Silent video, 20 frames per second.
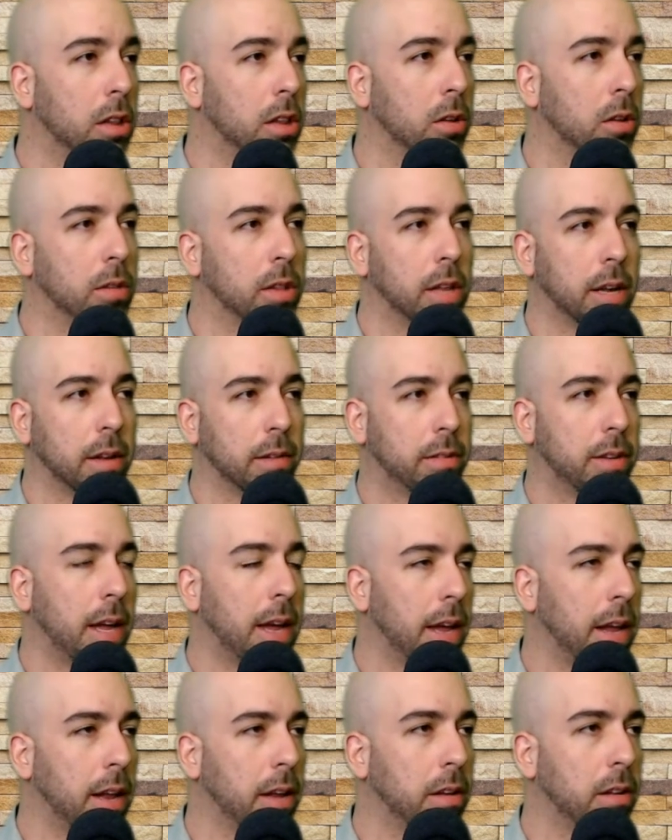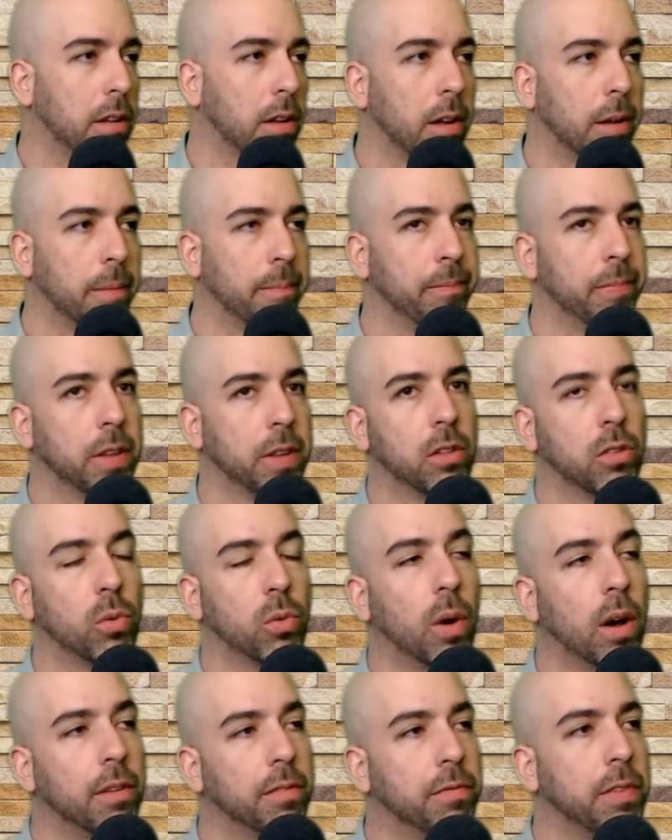So it's like 10 to
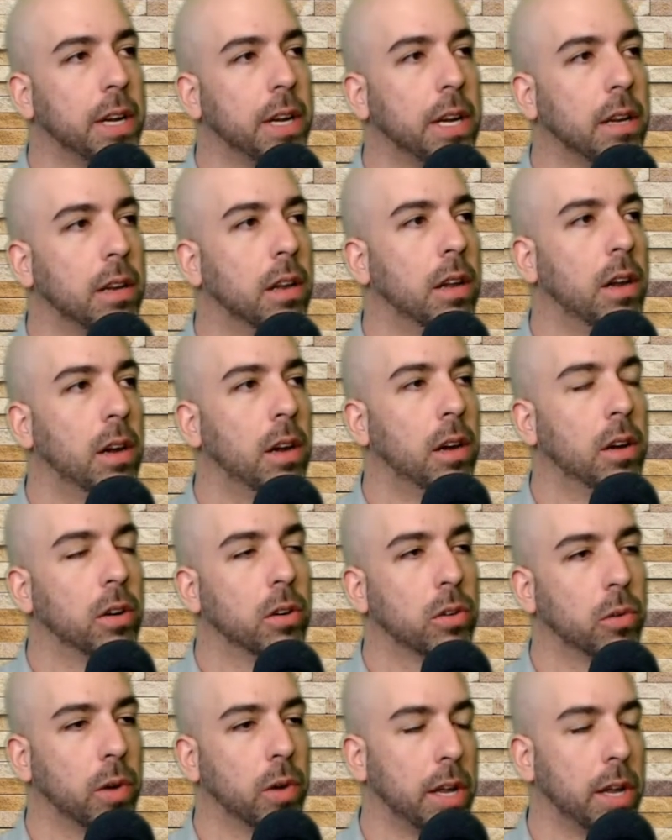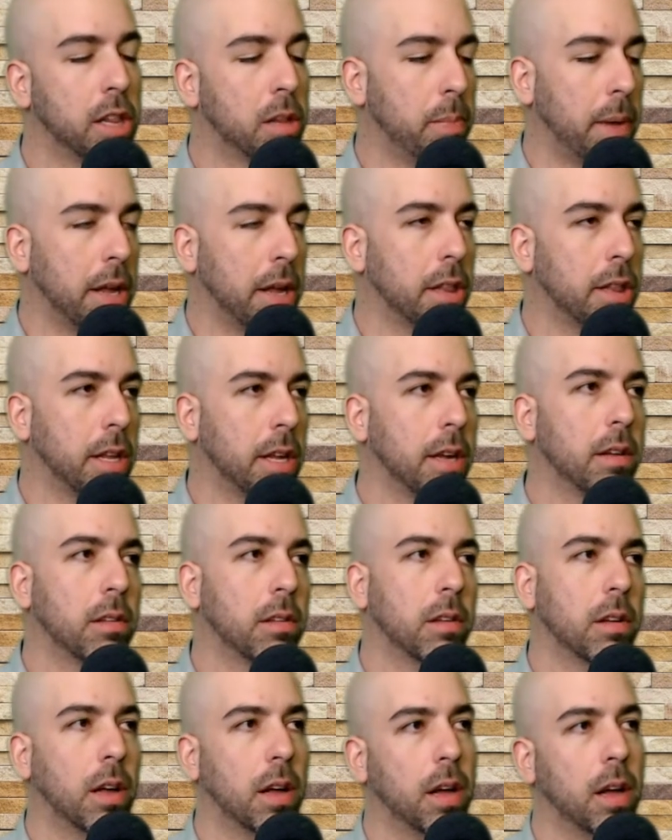12 feet grid
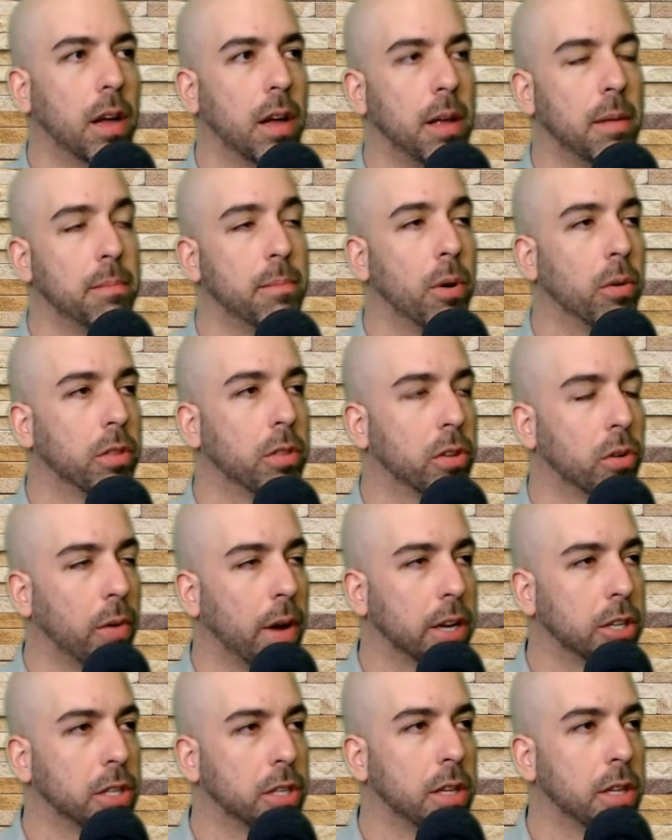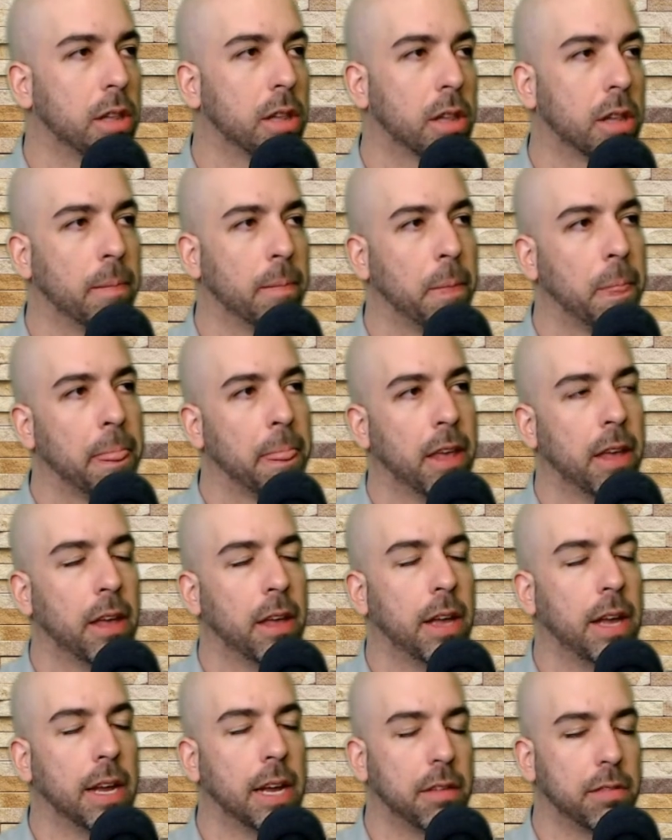spacing in both directions, and
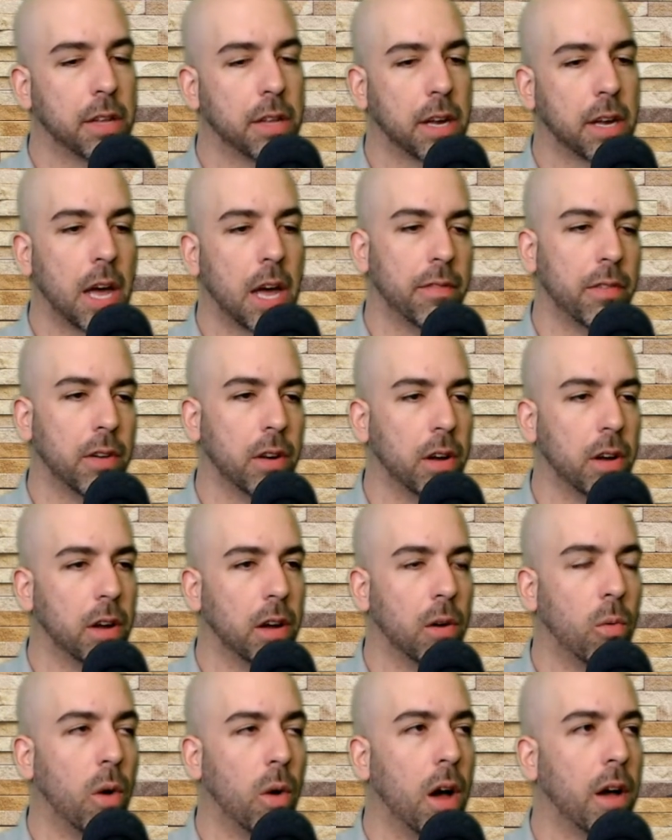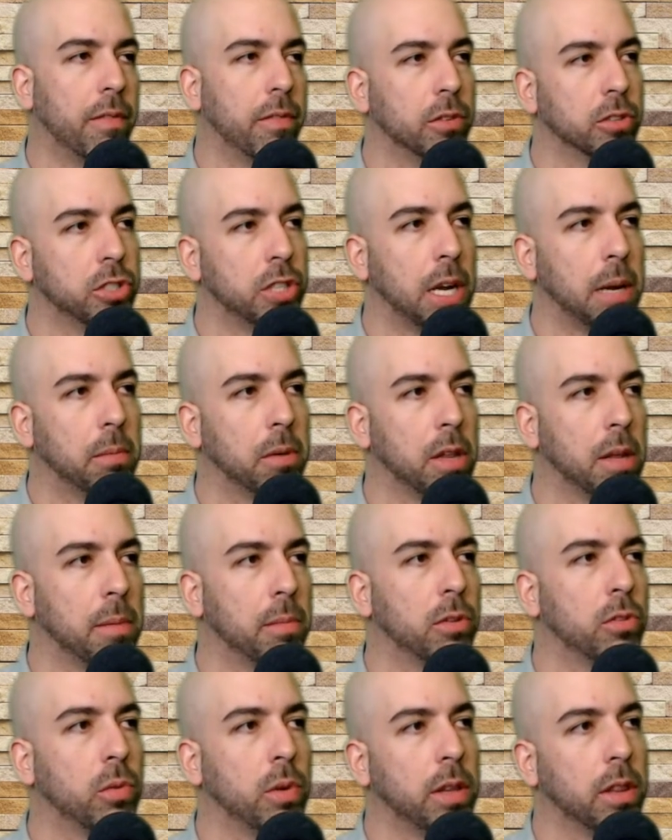gives it kind of a waffle shape, because in
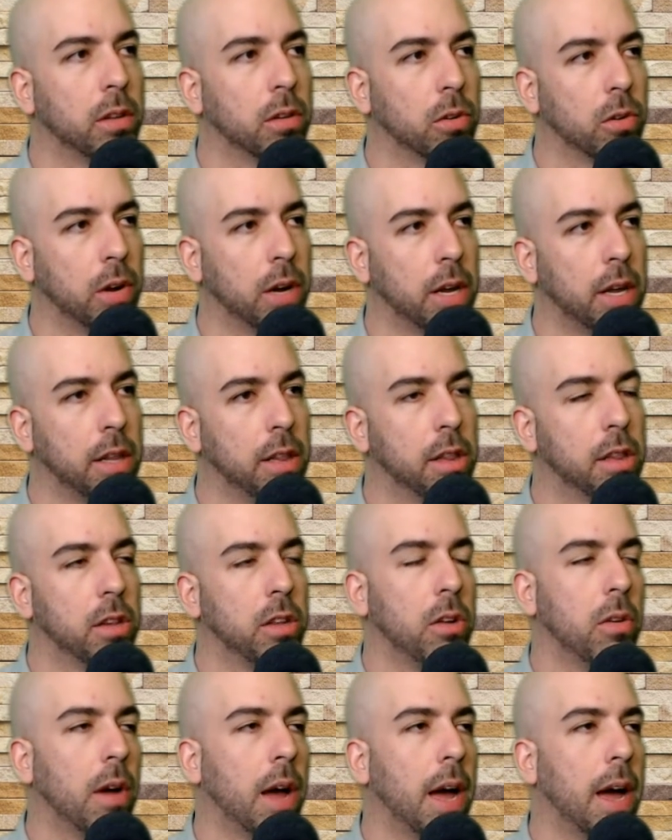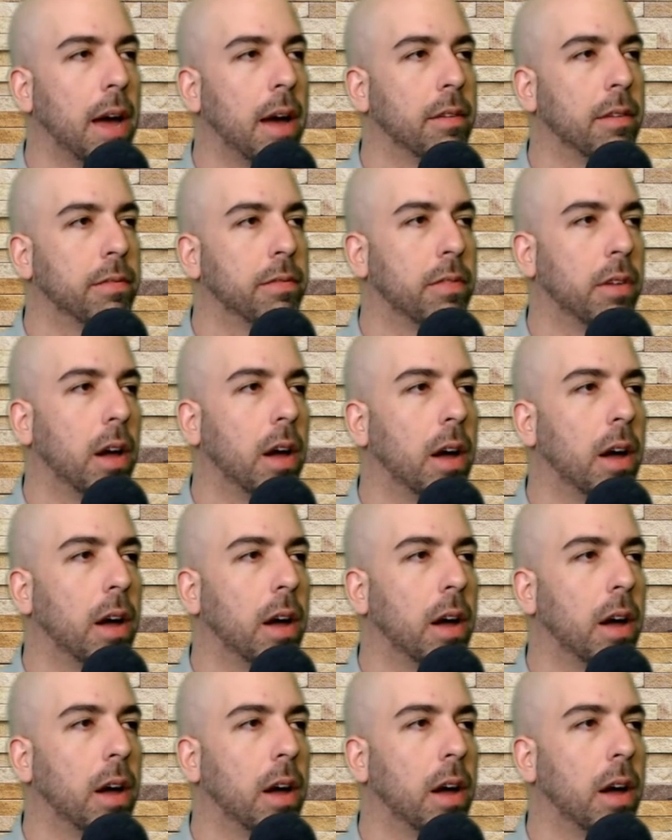between the grids you have